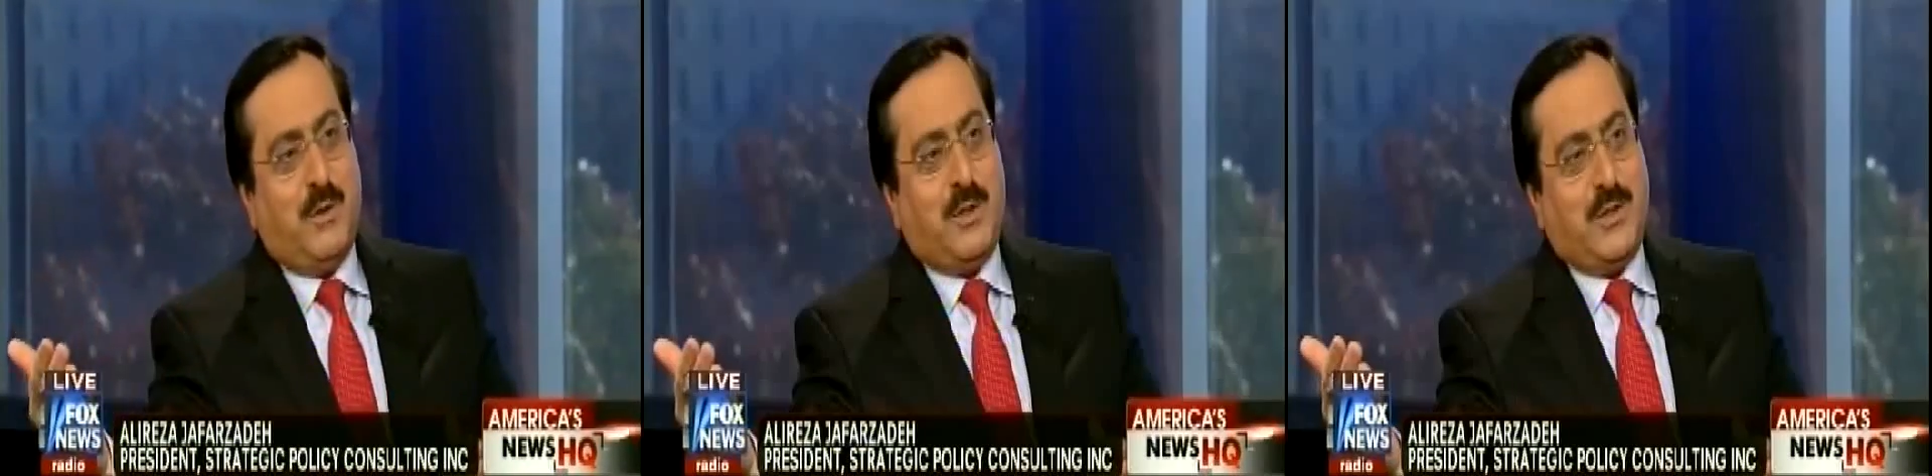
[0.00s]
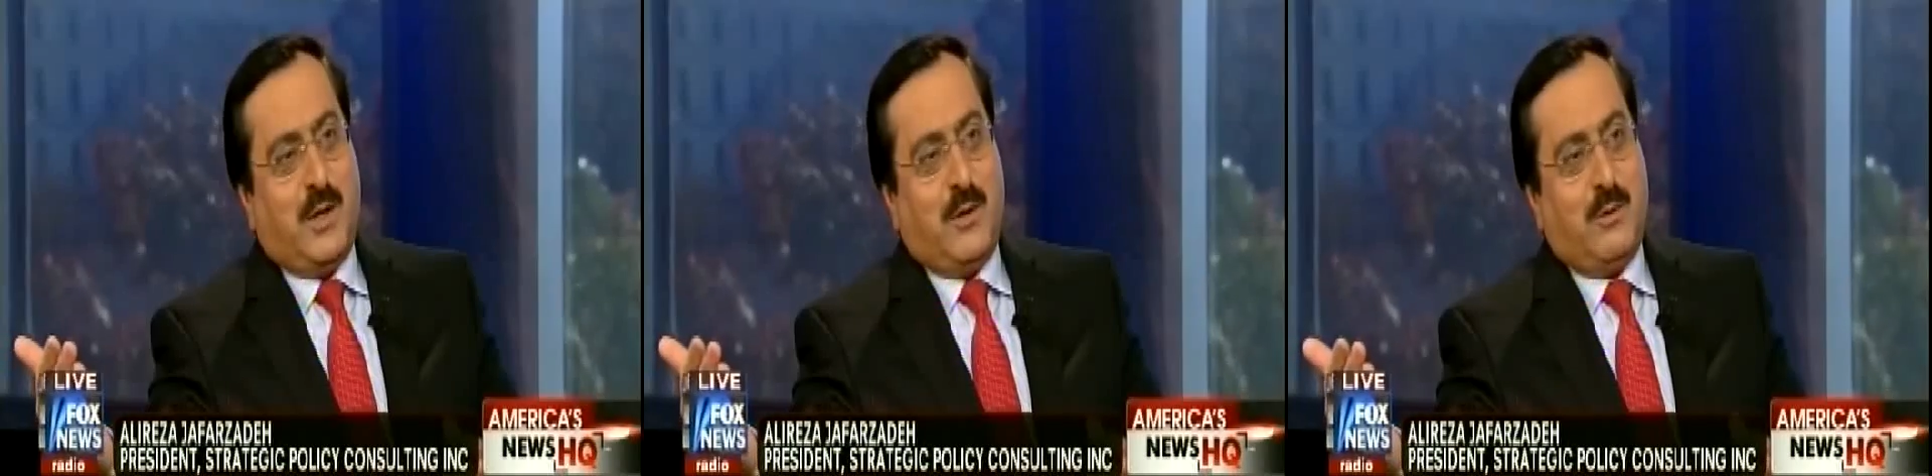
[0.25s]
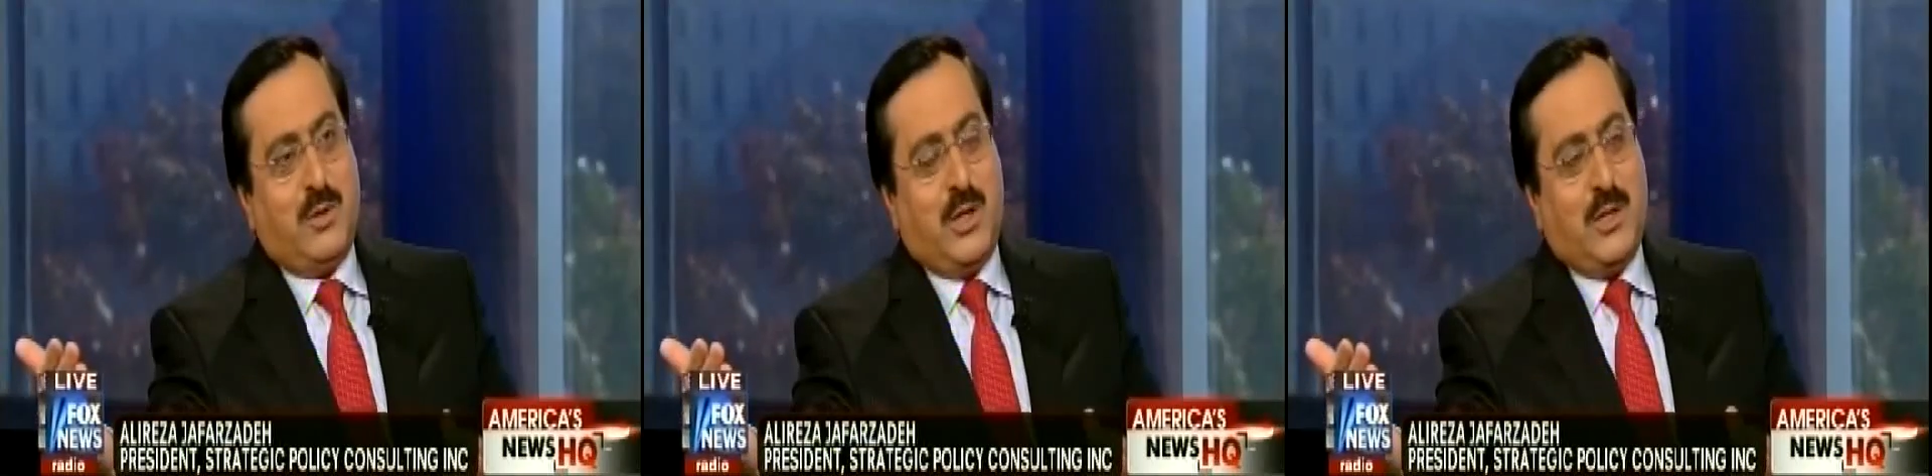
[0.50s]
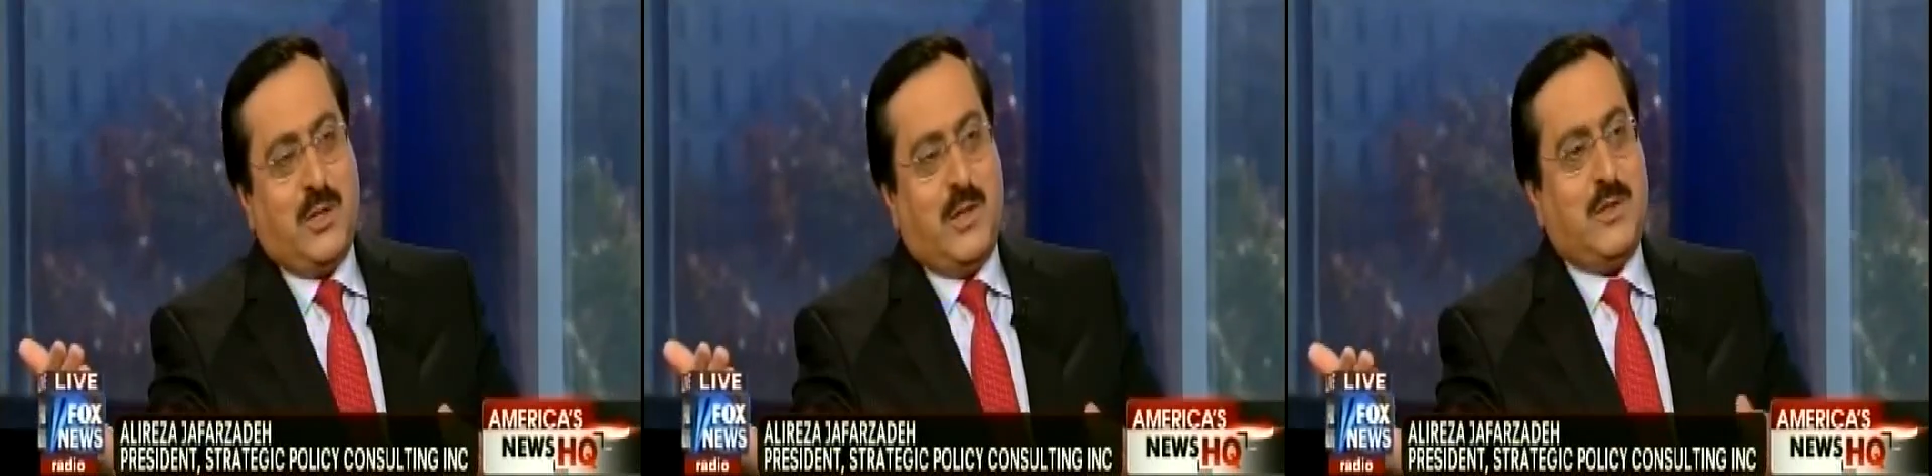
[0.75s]
which is
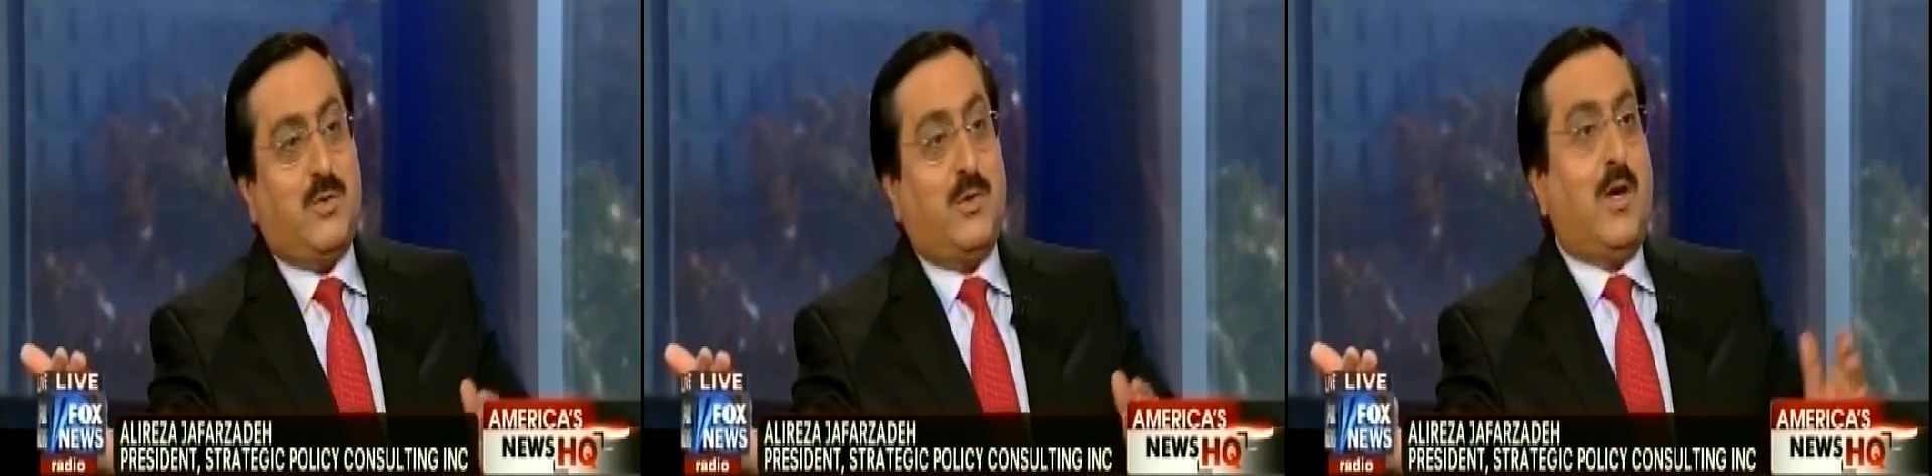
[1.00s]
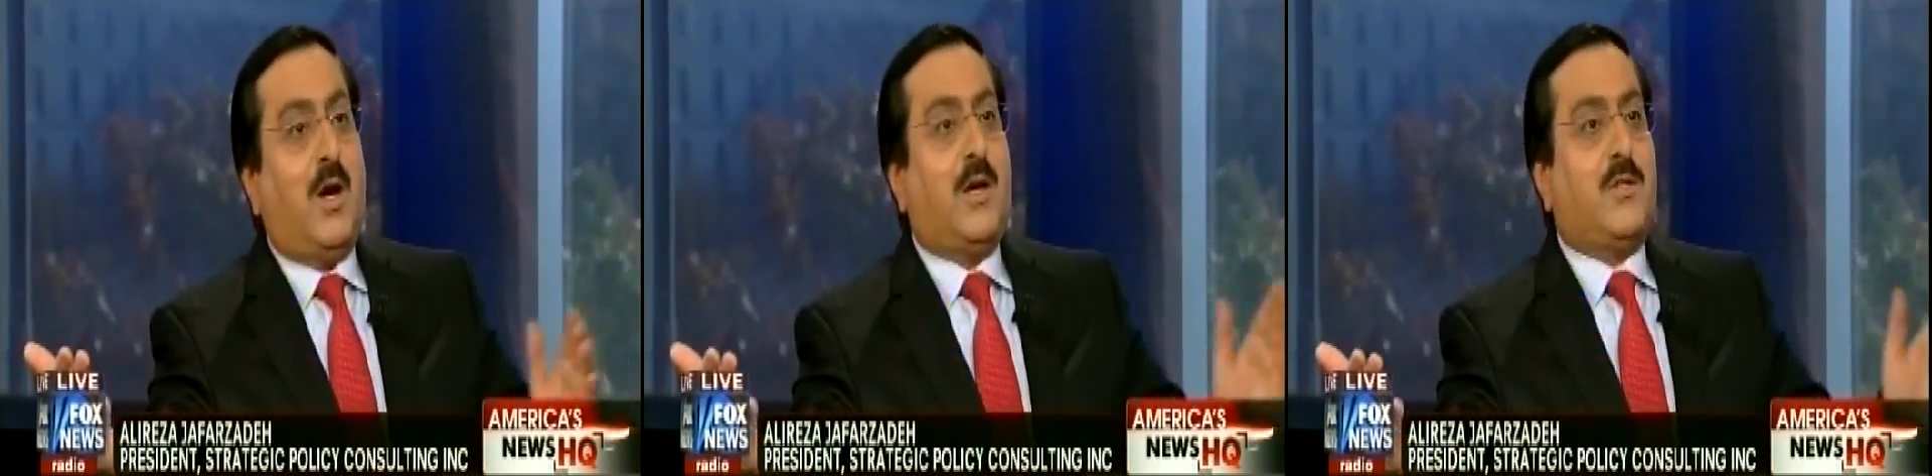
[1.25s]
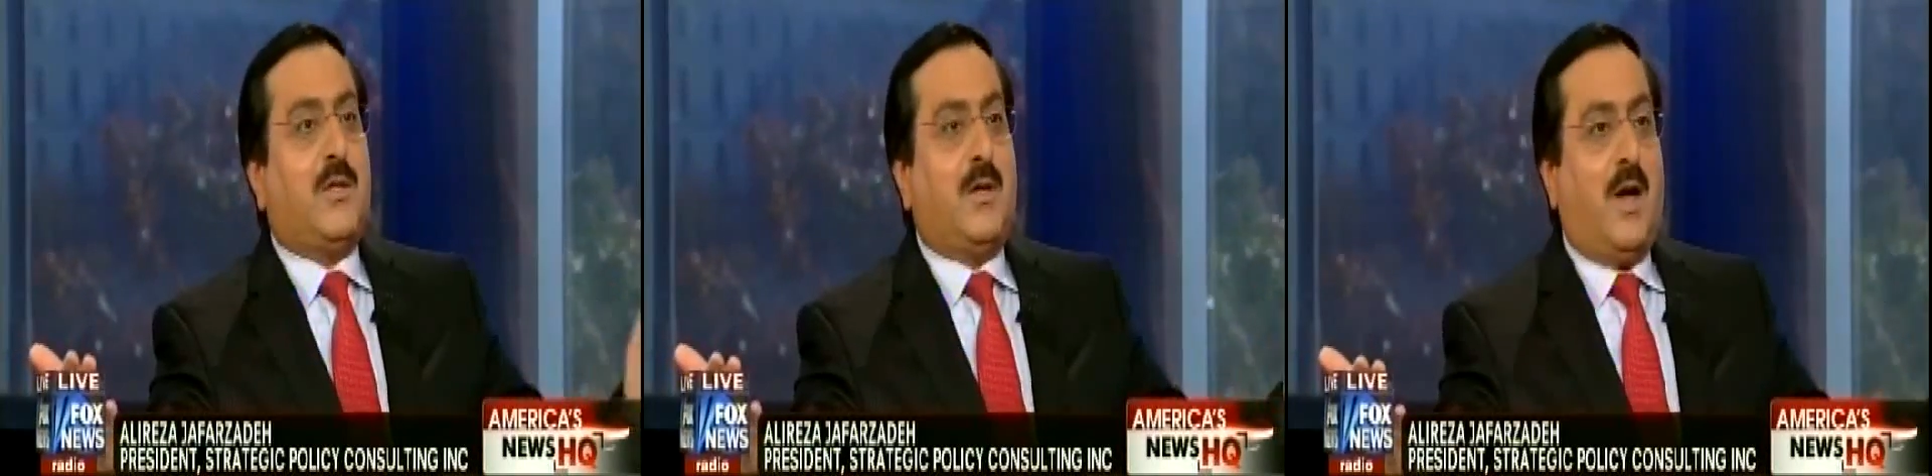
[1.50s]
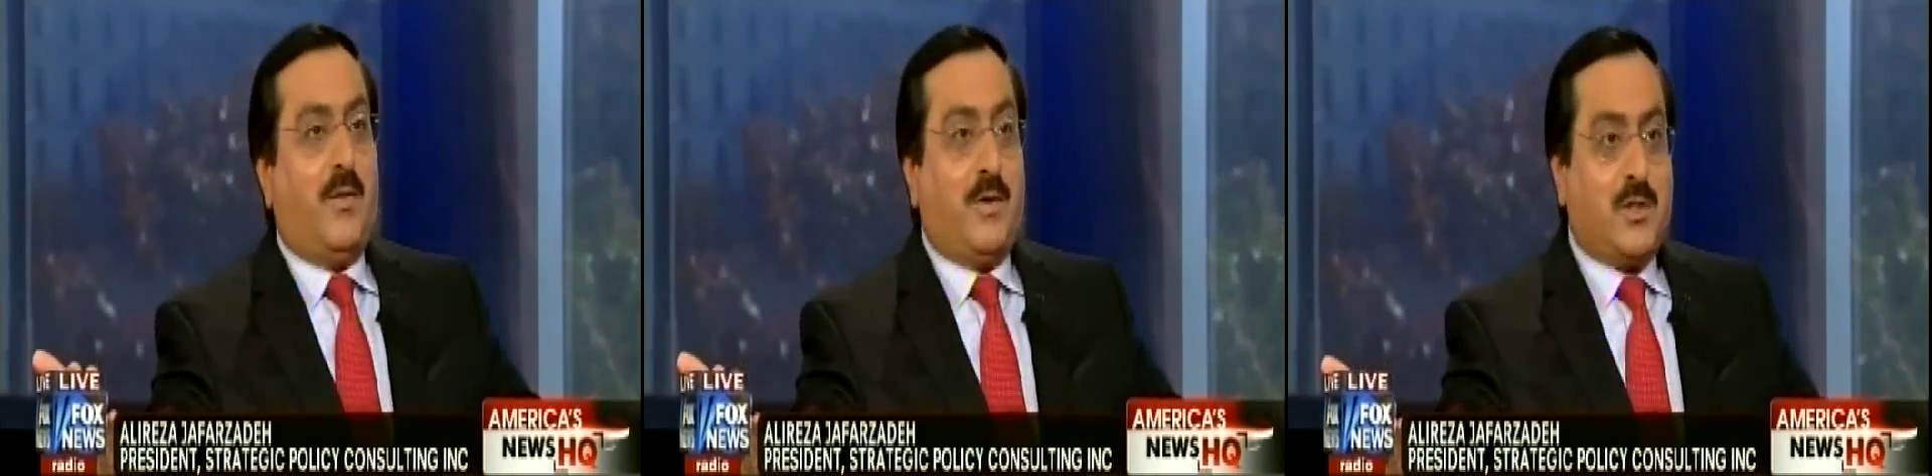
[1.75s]
negotiations, to the
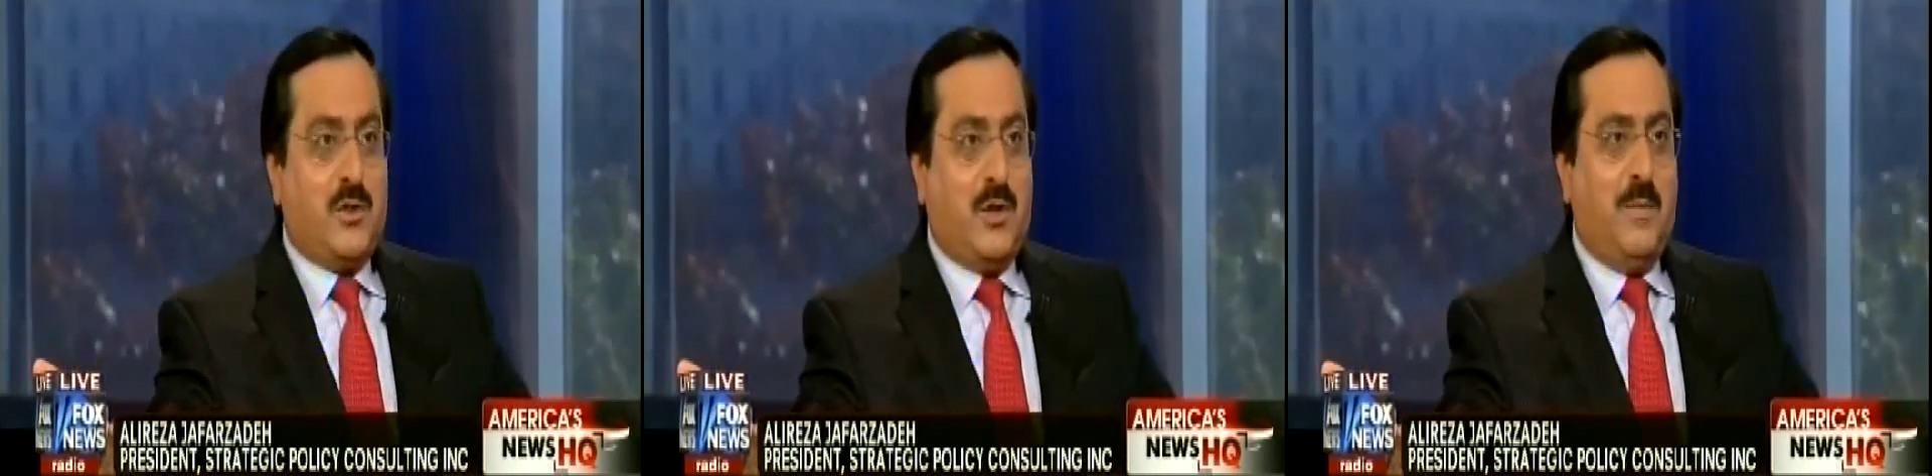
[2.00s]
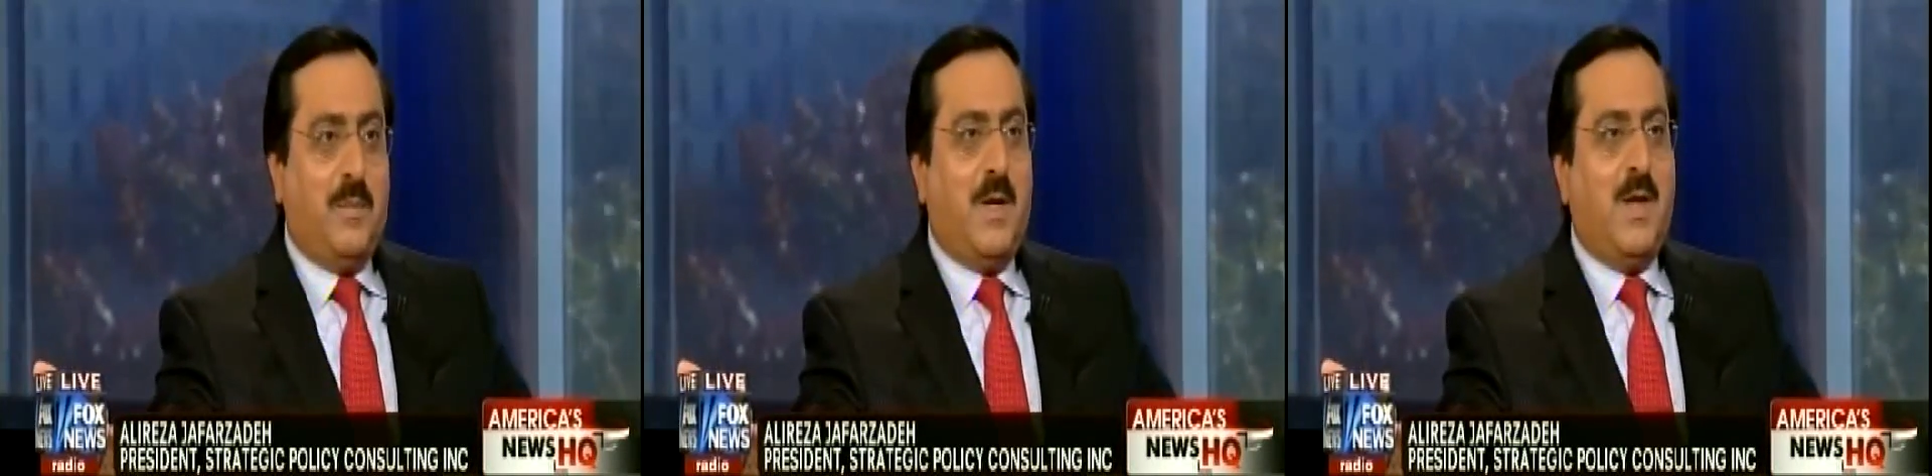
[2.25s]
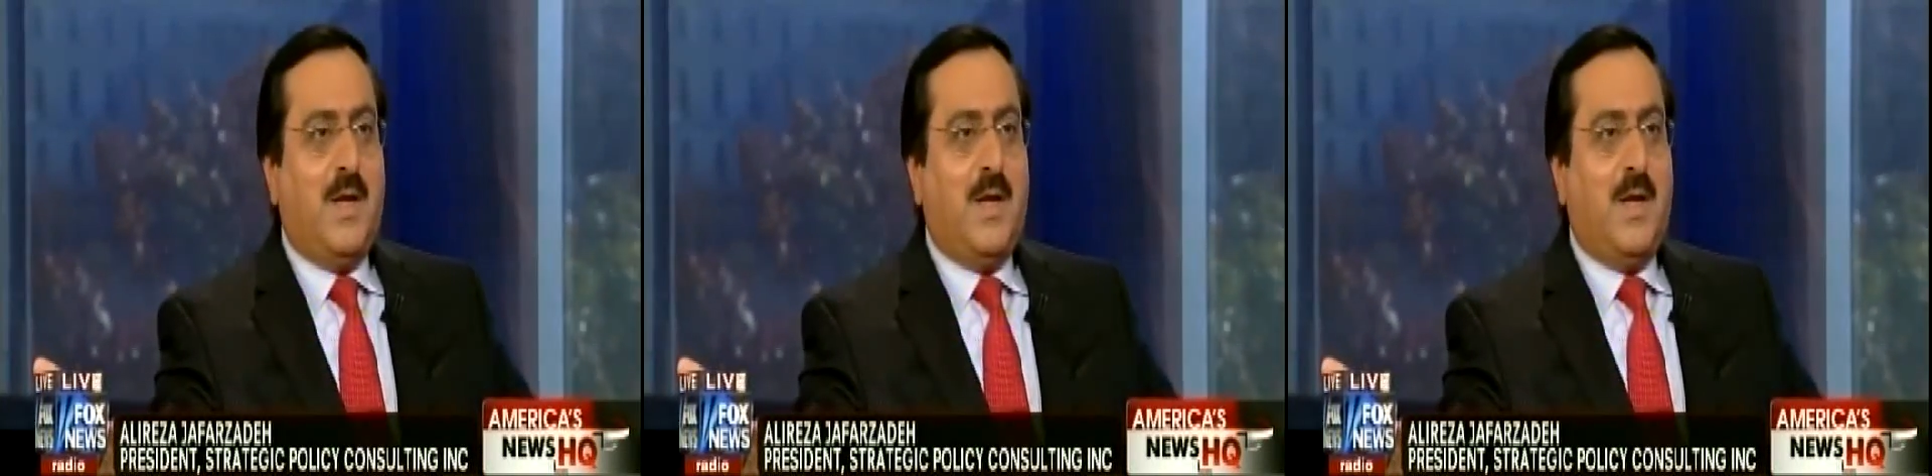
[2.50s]
other extreme,